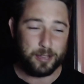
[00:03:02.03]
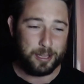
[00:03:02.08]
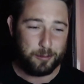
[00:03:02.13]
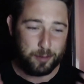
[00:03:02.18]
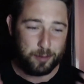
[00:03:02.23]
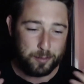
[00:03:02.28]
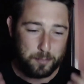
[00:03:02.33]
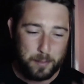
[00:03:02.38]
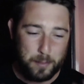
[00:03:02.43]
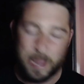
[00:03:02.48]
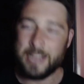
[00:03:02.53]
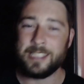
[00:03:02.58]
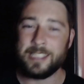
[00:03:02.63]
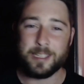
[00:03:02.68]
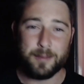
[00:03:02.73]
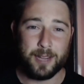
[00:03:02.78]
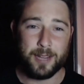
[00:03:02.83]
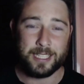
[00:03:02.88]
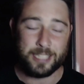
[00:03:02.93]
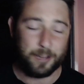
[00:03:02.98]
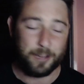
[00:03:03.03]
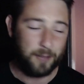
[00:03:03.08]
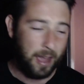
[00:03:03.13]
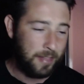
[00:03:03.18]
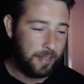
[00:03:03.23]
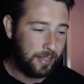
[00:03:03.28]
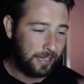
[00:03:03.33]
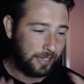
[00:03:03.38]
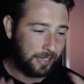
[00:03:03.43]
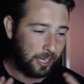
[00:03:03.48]
was pissing myself. I
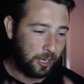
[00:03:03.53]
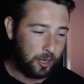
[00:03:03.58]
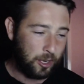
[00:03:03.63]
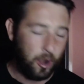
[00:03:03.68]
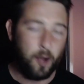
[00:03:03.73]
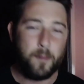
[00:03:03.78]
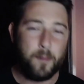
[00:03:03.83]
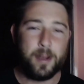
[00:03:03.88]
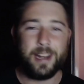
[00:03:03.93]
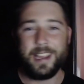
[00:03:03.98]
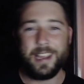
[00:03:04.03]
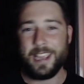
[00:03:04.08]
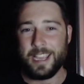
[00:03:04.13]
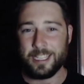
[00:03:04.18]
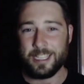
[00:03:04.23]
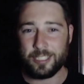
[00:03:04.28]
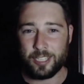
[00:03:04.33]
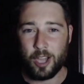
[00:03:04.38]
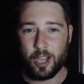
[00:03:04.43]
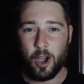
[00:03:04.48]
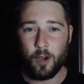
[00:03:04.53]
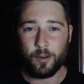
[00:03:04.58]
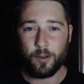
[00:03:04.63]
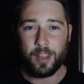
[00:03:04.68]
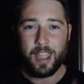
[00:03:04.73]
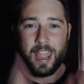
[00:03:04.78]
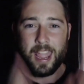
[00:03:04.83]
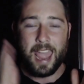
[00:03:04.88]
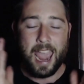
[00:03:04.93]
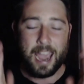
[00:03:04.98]
think the comedy is gold.
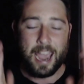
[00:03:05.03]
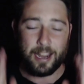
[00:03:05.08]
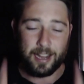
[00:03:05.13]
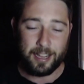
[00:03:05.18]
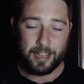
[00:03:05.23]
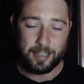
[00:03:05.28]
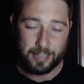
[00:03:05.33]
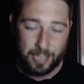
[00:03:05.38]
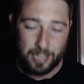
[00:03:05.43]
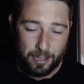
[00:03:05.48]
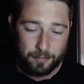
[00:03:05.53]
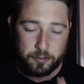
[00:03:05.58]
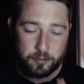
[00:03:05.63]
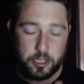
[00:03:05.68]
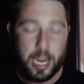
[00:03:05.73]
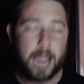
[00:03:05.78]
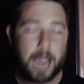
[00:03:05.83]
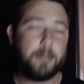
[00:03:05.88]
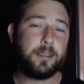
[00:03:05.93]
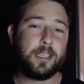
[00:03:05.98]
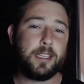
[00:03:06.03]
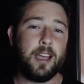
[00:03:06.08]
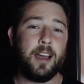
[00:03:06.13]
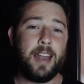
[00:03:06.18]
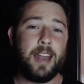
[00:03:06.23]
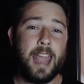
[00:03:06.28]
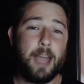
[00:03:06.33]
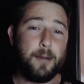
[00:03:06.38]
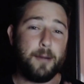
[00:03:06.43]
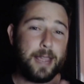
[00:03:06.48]
And I love James Gunn,
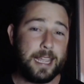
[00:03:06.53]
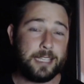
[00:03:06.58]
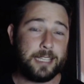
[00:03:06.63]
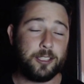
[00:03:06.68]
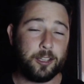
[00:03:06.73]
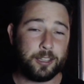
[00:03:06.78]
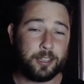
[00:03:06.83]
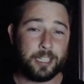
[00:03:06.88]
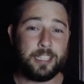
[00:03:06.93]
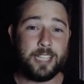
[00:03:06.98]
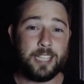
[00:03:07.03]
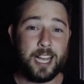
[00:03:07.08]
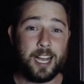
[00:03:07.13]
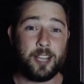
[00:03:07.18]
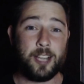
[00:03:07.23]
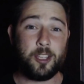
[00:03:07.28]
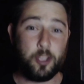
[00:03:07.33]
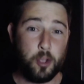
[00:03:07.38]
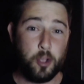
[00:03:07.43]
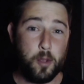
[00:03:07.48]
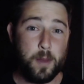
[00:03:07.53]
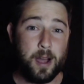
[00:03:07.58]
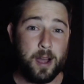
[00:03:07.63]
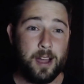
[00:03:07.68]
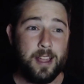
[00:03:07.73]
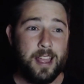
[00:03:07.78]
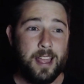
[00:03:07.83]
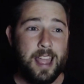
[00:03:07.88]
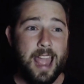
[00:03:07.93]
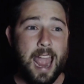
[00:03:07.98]
how he's got the dark humor.
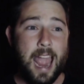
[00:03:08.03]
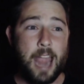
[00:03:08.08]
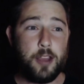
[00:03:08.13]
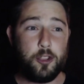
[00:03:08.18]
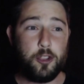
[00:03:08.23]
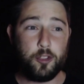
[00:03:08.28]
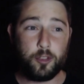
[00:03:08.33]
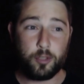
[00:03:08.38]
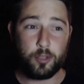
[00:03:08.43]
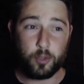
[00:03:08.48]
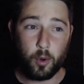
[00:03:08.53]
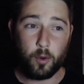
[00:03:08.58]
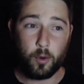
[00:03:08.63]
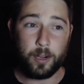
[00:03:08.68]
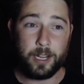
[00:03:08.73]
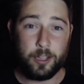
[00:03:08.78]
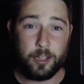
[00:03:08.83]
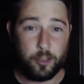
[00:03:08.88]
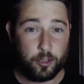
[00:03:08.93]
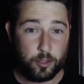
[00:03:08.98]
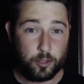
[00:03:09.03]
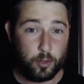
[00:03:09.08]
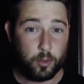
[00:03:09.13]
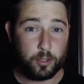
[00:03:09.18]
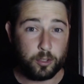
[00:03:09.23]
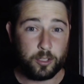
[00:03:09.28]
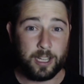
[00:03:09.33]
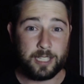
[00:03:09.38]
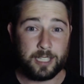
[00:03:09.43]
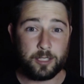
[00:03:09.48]
And you saw it in The
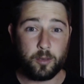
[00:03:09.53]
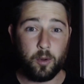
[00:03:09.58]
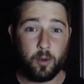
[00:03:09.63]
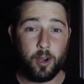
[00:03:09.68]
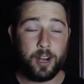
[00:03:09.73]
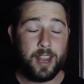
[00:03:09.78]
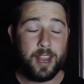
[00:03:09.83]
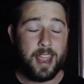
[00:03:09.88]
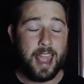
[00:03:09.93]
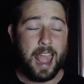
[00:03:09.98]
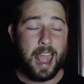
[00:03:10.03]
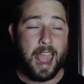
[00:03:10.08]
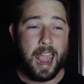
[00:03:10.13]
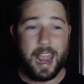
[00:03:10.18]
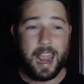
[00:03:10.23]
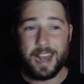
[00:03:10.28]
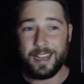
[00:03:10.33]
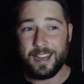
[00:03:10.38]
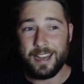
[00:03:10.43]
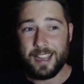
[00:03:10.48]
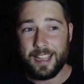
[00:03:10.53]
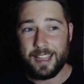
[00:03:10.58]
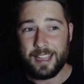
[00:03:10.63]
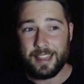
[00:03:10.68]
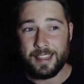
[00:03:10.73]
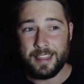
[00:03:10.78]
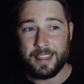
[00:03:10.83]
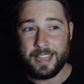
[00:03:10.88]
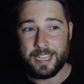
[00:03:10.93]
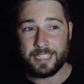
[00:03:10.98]
Suicide Squad. And
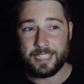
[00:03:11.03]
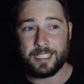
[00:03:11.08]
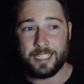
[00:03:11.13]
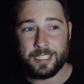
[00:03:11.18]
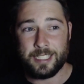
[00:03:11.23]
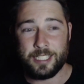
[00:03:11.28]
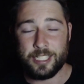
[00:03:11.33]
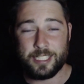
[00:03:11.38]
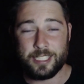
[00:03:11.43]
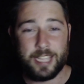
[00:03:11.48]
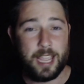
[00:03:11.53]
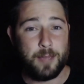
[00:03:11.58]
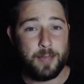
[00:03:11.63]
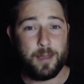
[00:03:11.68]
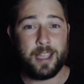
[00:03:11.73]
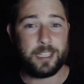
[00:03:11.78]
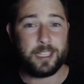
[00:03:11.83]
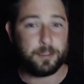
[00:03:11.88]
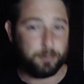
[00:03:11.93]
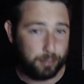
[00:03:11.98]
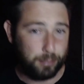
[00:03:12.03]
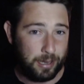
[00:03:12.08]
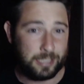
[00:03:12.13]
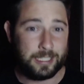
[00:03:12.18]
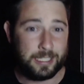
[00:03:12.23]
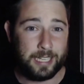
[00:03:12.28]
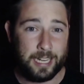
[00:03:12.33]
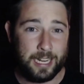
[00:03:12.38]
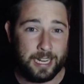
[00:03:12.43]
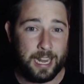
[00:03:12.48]
this is just him
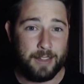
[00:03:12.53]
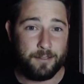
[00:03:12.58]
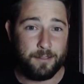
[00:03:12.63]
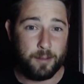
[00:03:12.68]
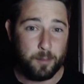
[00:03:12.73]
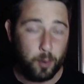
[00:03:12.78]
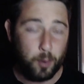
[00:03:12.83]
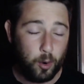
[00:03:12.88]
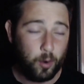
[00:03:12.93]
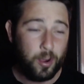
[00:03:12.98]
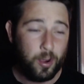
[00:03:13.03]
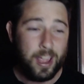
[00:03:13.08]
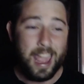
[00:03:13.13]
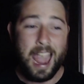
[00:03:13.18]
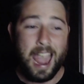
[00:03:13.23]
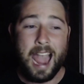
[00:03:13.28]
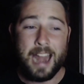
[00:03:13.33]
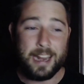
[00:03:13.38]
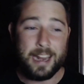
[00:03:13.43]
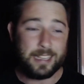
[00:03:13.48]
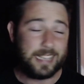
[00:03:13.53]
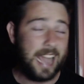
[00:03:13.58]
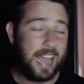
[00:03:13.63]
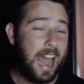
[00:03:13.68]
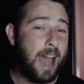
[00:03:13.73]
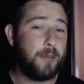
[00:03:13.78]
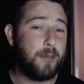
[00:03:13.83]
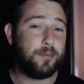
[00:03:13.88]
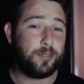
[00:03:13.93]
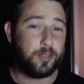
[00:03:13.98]
expressing it even more. And it's
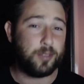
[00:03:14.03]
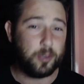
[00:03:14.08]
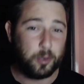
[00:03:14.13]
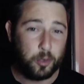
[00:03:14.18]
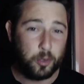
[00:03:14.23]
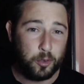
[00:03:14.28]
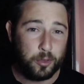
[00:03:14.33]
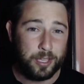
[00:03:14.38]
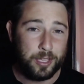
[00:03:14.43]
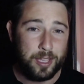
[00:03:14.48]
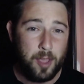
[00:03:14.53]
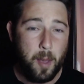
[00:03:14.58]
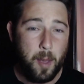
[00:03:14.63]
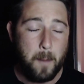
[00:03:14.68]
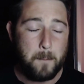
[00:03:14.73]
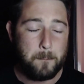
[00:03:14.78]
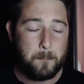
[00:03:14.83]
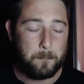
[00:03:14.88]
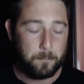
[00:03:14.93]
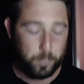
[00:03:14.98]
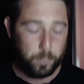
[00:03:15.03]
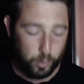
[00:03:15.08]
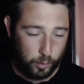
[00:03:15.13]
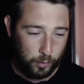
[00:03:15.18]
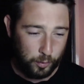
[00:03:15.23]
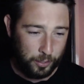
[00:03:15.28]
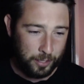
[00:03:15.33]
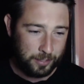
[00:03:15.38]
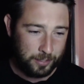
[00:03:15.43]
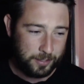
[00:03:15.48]
absolutely
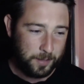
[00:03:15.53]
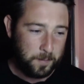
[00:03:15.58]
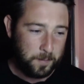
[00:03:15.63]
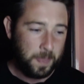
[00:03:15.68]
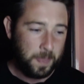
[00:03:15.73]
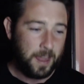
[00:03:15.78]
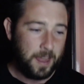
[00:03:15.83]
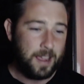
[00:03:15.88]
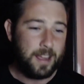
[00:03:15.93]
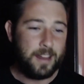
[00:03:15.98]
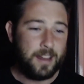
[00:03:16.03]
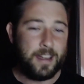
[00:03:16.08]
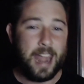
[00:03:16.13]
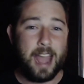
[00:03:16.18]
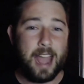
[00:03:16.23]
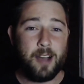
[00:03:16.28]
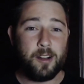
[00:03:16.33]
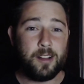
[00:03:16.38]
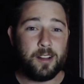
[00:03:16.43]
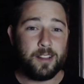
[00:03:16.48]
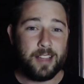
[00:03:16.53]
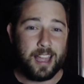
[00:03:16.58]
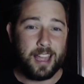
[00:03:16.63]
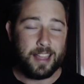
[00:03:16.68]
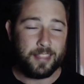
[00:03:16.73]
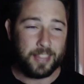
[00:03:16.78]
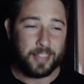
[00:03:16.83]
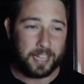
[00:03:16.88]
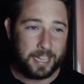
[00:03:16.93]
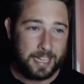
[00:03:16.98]
brilliant. Now,
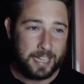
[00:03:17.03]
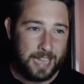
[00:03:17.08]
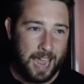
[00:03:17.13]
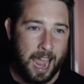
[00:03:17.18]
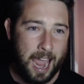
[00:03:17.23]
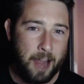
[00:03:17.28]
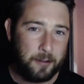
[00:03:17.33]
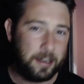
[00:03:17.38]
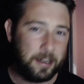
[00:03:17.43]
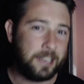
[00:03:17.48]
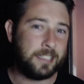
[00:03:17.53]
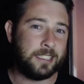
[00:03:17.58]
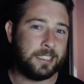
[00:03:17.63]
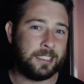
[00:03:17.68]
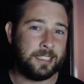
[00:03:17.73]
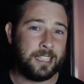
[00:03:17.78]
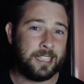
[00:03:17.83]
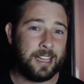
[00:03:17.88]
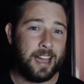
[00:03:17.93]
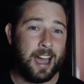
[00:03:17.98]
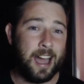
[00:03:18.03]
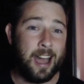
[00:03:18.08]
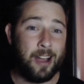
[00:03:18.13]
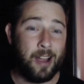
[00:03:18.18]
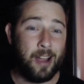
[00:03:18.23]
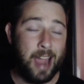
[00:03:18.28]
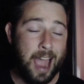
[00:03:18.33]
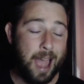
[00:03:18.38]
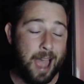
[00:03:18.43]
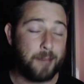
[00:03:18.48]
the characters are
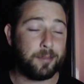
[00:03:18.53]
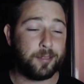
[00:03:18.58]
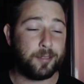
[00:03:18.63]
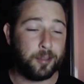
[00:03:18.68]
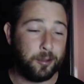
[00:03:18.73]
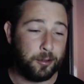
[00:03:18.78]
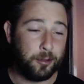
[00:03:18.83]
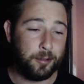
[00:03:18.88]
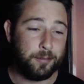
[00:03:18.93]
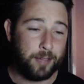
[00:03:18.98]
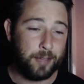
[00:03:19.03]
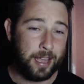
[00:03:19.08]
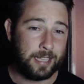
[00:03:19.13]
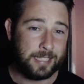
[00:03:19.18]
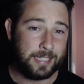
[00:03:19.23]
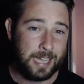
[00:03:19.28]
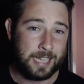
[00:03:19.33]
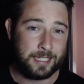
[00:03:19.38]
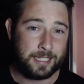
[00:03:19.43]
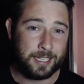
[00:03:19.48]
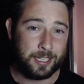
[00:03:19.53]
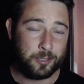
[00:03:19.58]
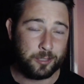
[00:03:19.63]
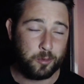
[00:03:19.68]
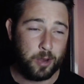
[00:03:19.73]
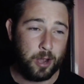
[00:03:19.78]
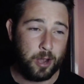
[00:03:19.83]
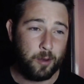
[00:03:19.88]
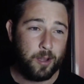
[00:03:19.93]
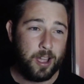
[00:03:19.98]
absolutely fantastic as
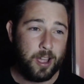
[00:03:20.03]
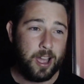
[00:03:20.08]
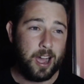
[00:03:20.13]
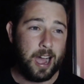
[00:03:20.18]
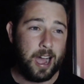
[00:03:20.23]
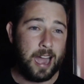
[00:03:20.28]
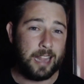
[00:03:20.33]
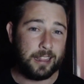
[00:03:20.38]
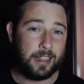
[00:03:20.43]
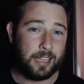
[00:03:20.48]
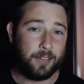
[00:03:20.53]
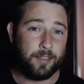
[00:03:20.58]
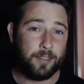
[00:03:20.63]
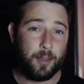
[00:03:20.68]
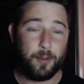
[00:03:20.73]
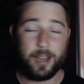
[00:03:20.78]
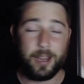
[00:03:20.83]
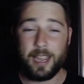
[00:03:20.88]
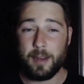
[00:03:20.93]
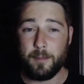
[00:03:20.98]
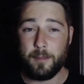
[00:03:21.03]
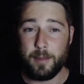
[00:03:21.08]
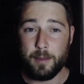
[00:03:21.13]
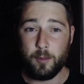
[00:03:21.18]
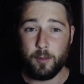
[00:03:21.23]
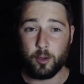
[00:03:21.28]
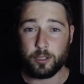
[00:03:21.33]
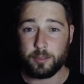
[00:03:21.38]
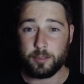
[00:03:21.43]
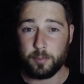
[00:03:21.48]
well. I love that we're getting a bit
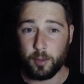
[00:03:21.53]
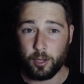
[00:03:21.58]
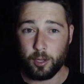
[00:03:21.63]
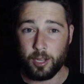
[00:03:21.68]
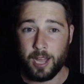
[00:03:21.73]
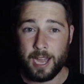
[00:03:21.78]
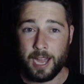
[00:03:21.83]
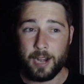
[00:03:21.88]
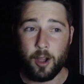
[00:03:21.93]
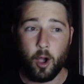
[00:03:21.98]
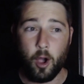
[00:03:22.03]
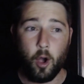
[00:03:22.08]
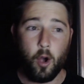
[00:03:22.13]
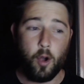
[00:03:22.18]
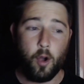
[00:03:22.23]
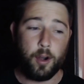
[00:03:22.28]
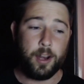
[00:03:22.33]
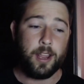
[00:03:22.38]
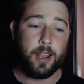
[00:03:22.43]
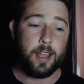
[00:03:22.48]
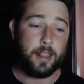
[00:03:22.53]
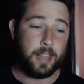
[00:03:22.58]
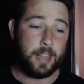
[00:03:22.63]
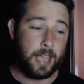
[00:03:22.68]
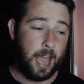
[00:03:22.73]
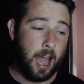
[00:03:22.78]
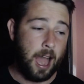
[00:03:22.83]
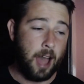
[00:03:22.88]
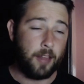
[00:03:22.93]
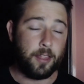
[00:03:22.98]
more spotlight on the
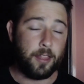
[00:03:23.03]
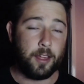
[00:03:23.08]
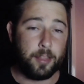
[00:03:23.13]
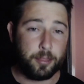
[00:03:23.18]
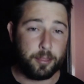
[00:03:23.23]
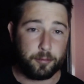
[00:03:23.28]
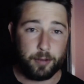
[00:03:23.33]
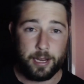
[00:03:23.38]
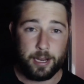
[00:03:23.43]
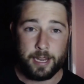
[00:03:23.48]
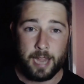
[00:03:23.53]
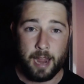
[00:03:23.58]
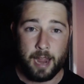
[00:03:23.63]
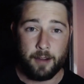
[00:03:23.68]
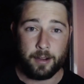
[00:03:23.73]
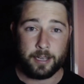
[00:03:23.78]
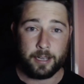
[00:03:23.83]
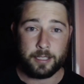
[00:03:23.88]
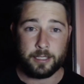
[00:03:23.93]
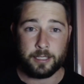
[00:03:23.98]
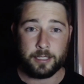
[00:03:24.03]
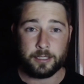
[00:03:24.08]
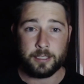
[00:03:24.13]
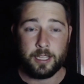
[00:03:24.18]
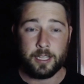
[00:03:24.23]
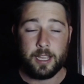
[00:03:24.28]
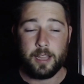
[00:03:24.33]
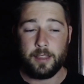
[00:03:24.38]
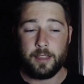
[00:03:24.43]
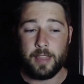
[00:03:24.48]
other three characters
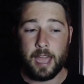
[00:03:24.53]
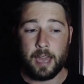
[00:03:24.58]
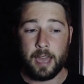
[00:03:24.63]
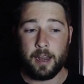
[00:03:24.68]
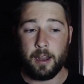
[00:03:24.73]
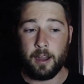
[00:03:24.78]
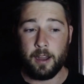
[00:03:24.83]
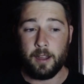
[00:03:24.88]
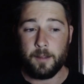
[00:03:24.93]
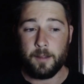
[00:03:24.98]
that are